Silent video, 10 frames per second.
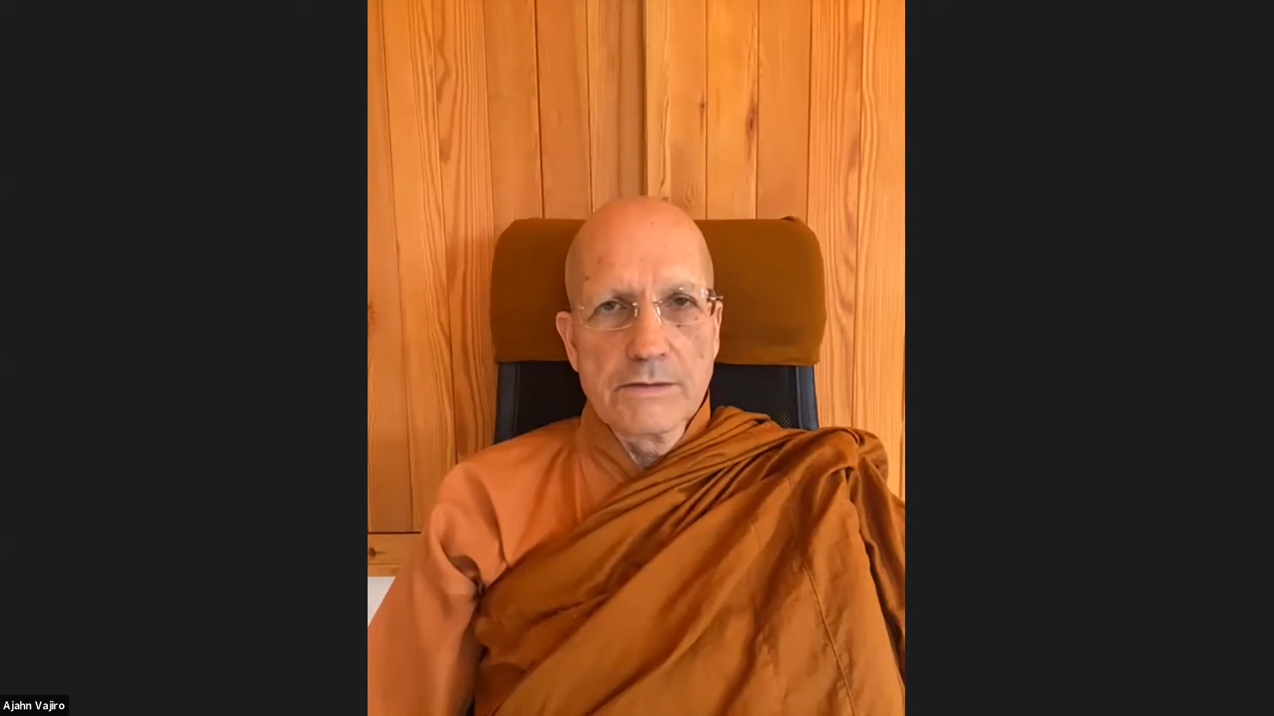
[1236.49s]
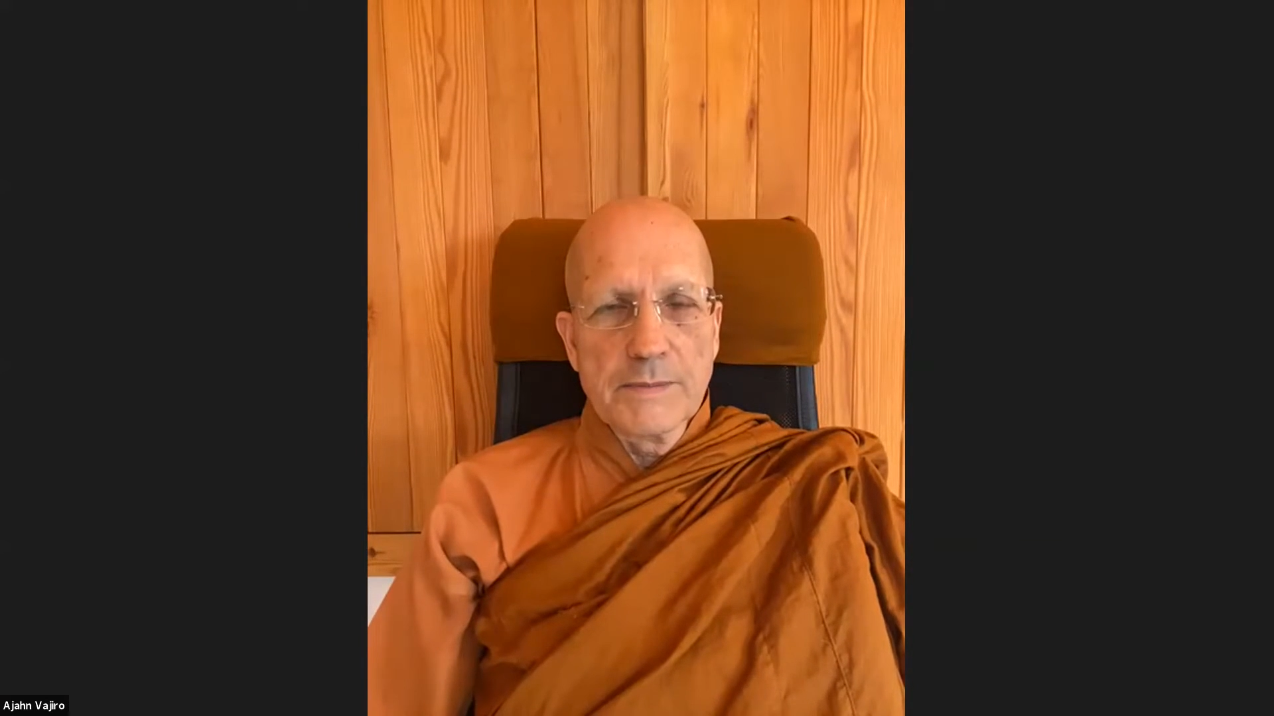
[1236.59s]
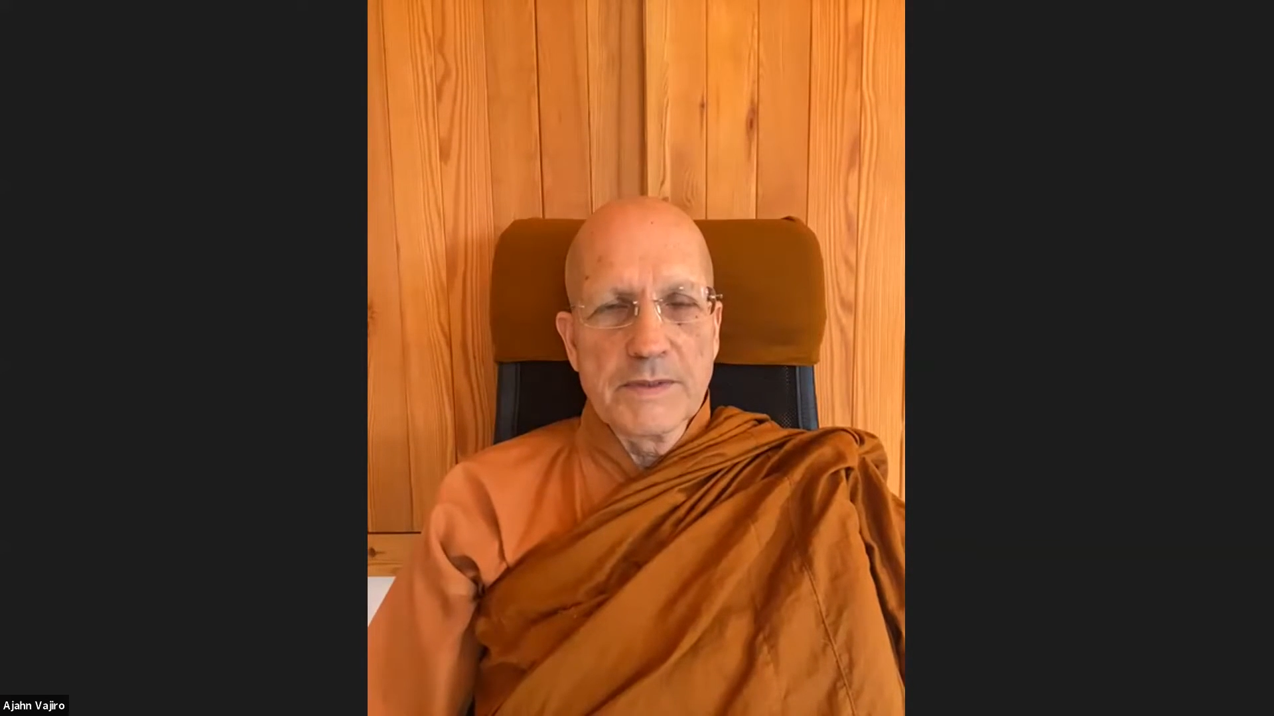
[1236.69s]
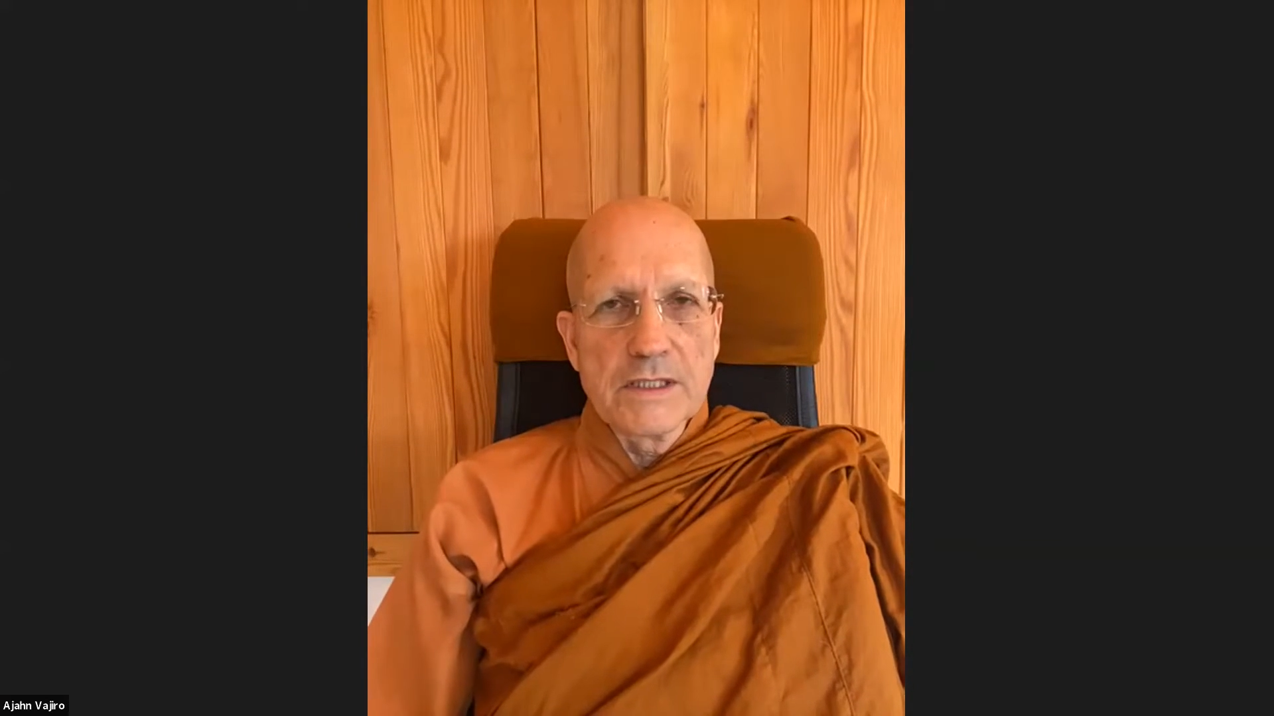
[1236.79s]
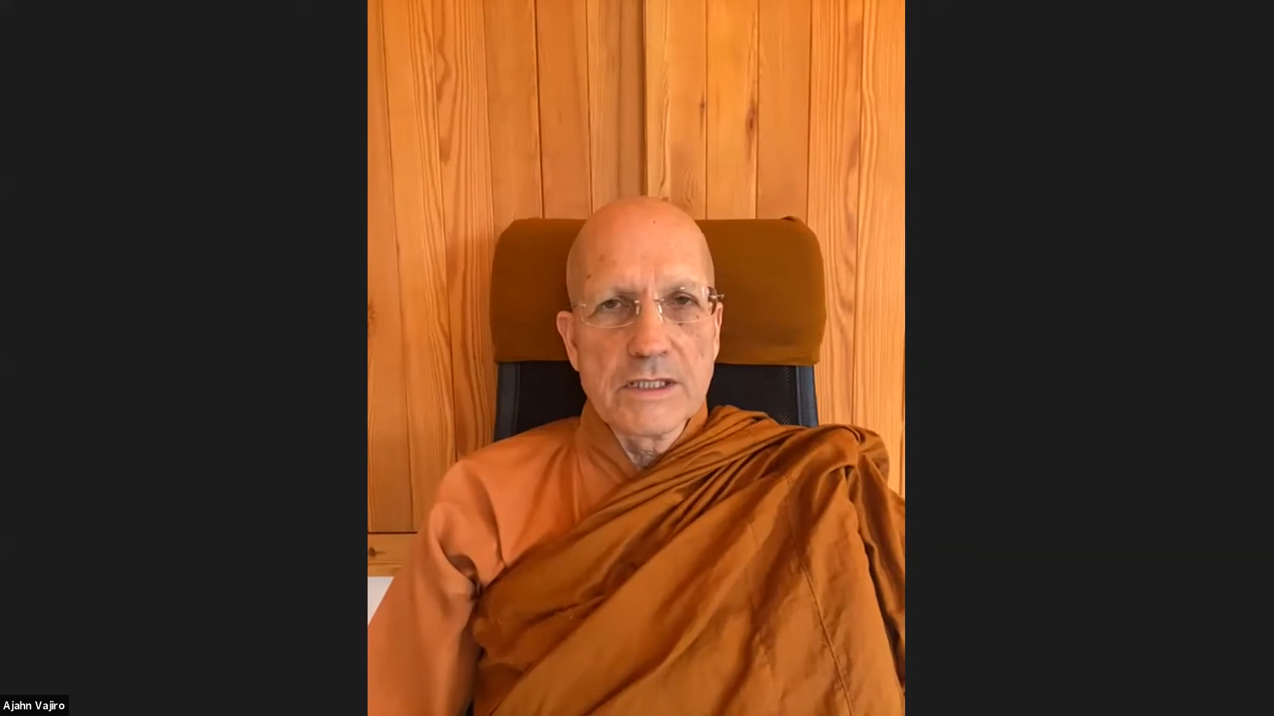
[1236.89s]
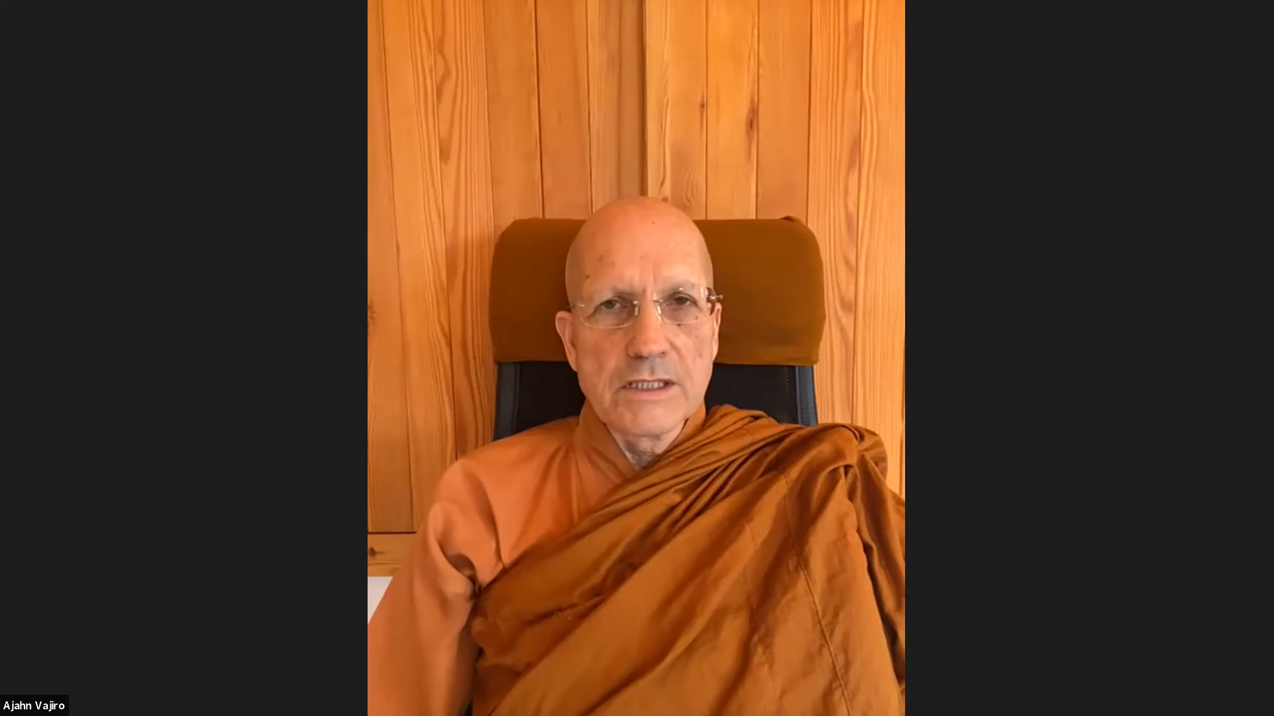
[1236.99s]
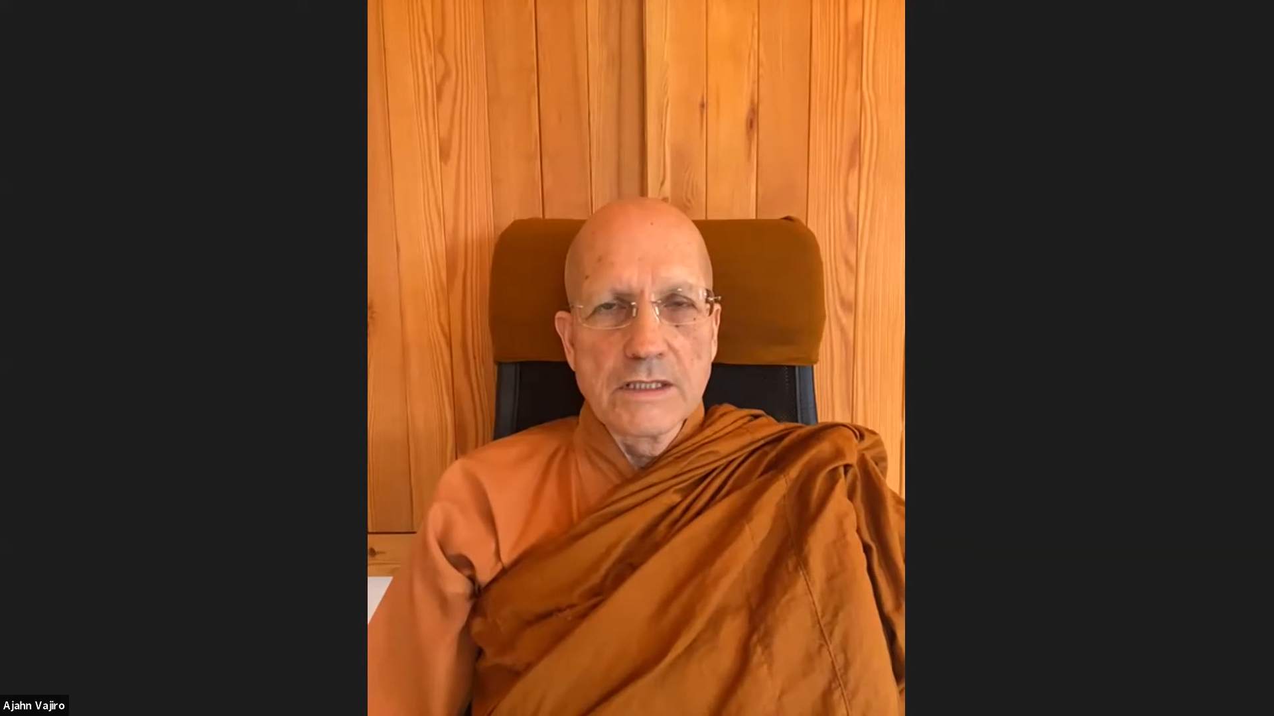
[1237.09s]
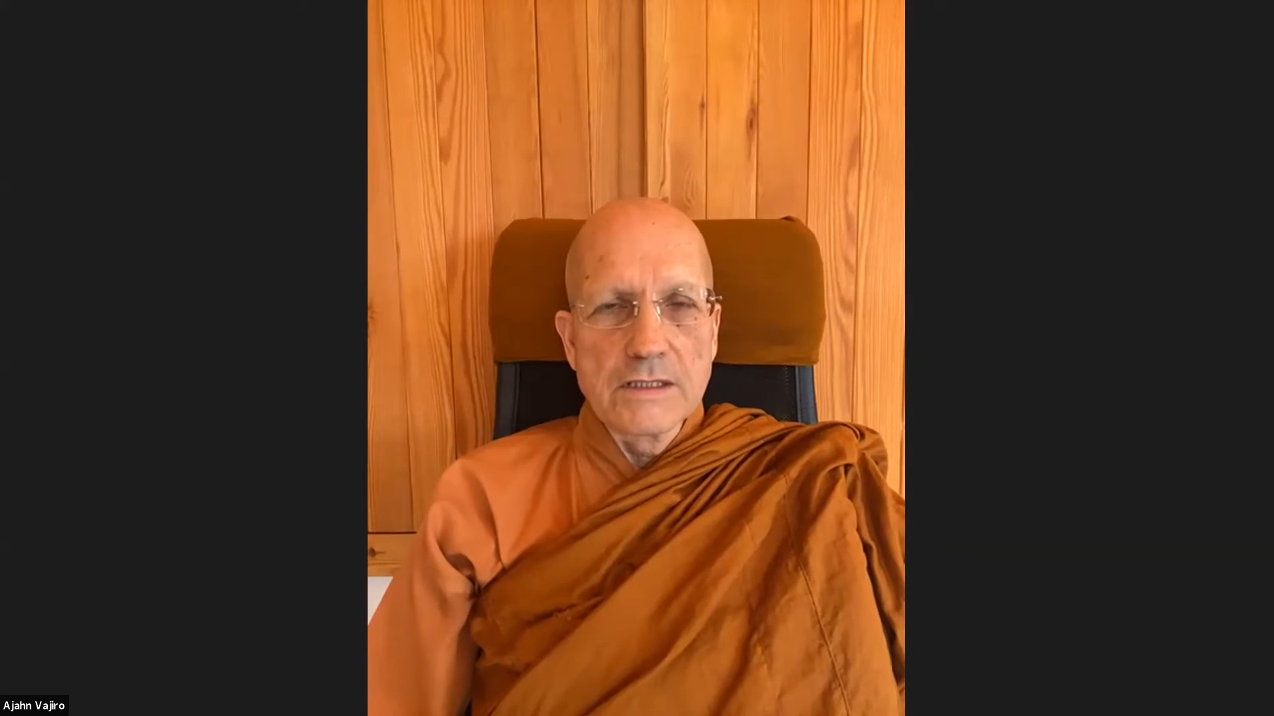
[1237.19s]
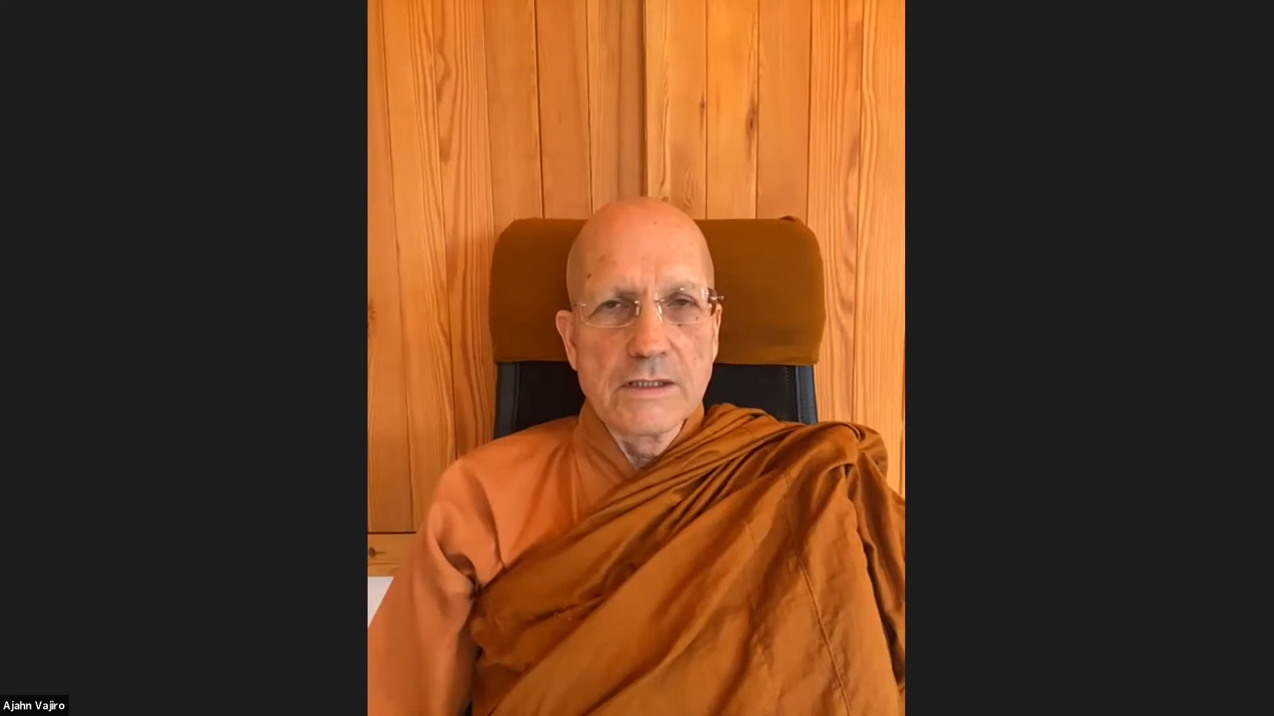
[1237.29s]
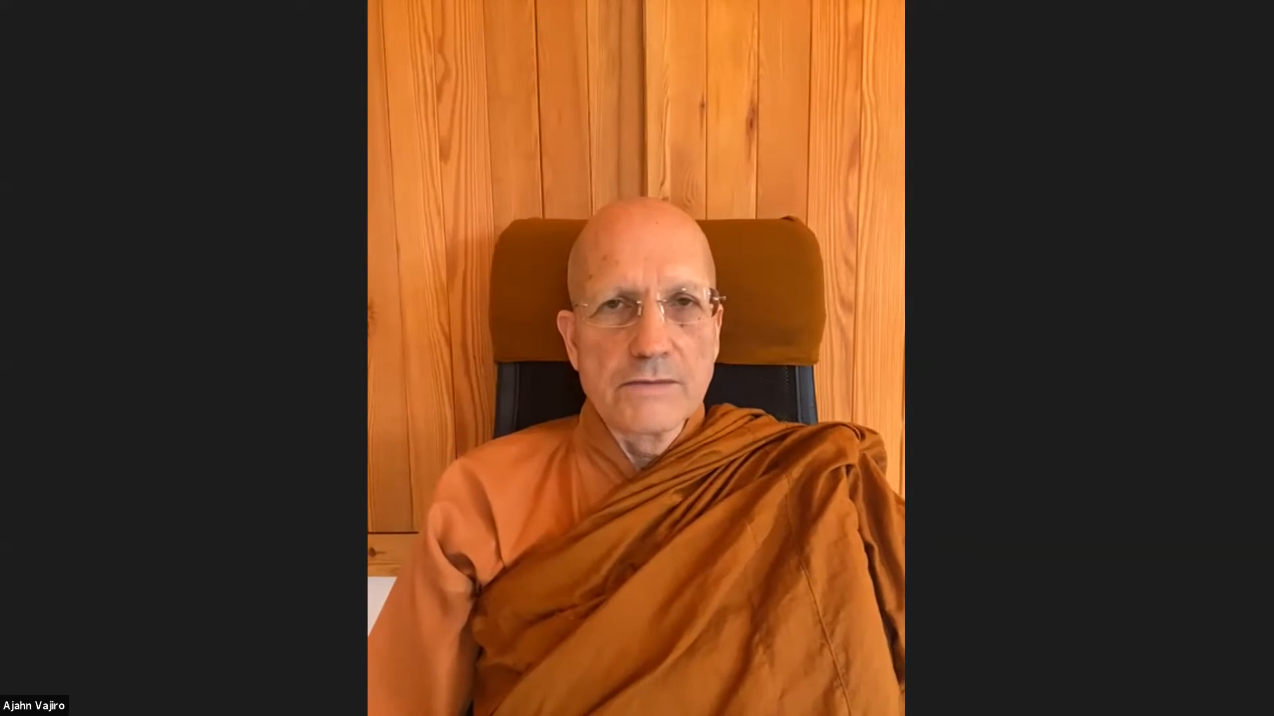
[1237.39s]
repetition is not